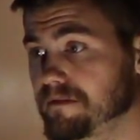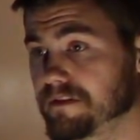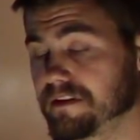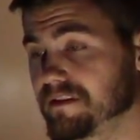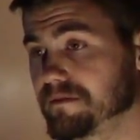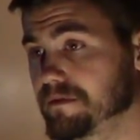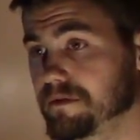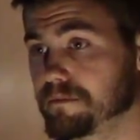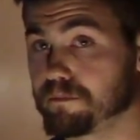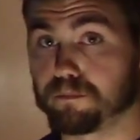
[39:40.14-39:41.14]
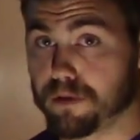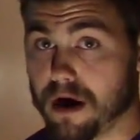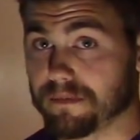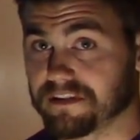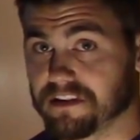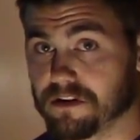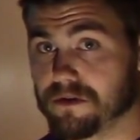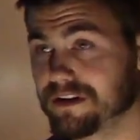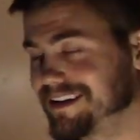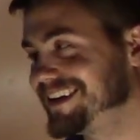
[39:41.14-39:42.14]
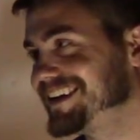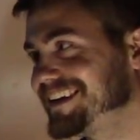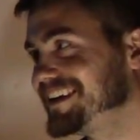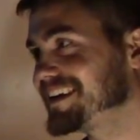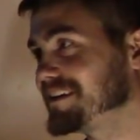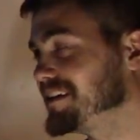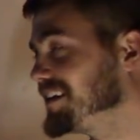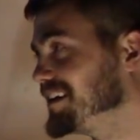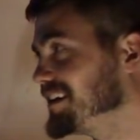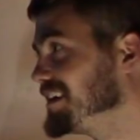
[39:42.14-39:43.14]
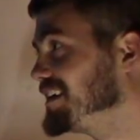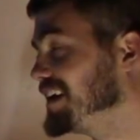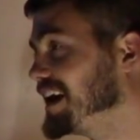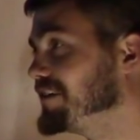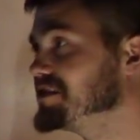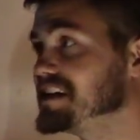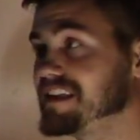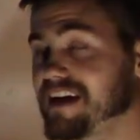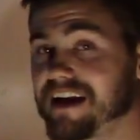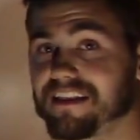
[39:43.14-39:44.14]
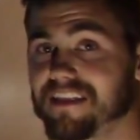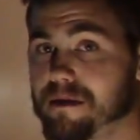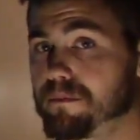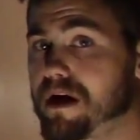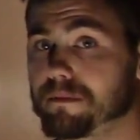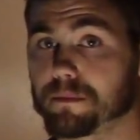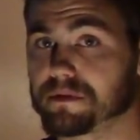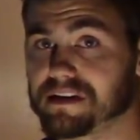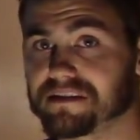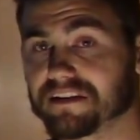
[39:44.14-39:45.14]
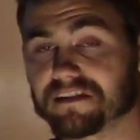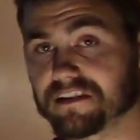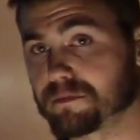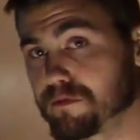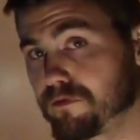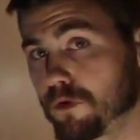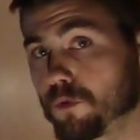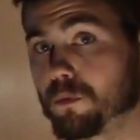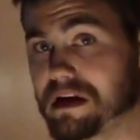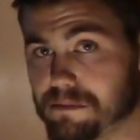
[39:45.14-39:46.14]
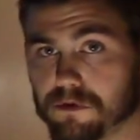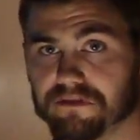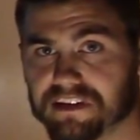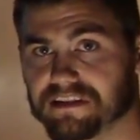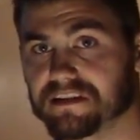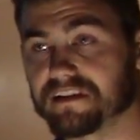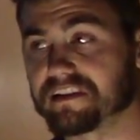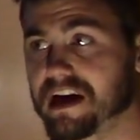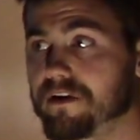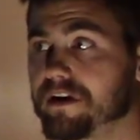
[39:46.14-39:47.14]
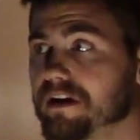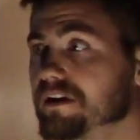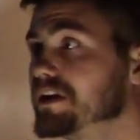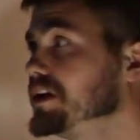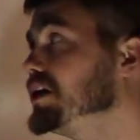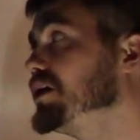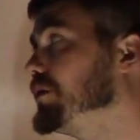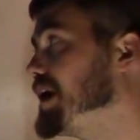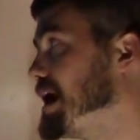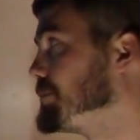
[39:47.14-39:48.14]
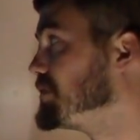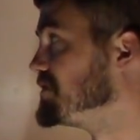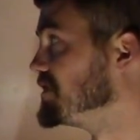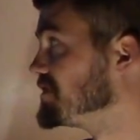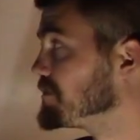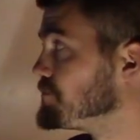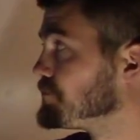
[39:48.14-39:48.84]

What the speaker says: I promise you, can guarantee that that problem didn't exist before we moved into this area. What happens is,